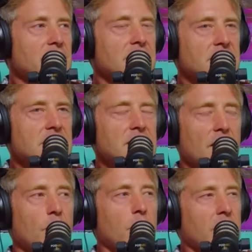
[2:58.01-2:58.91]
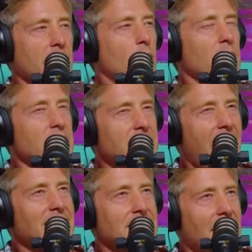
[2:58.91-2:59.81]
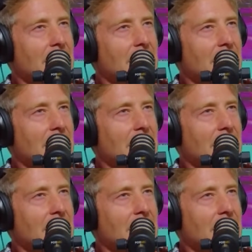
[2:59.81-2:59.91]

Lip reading: He's just he has